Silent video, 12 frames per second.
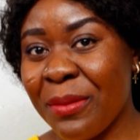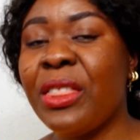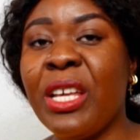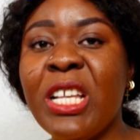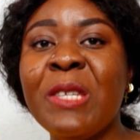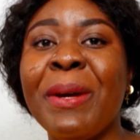
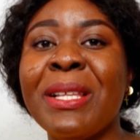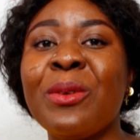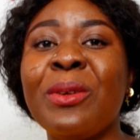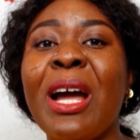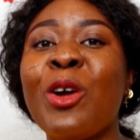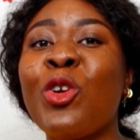This
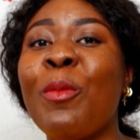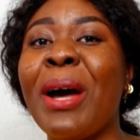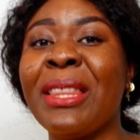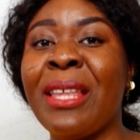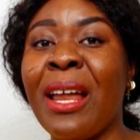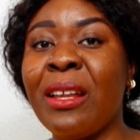particular global
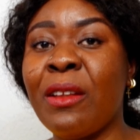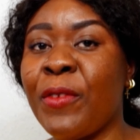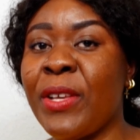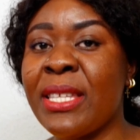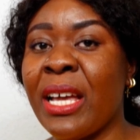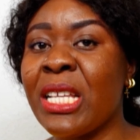talent
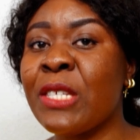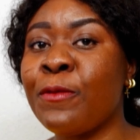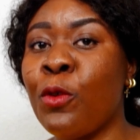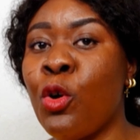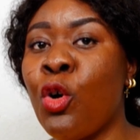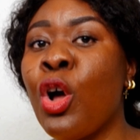visa is
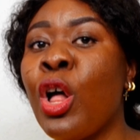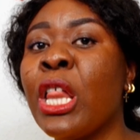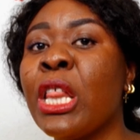for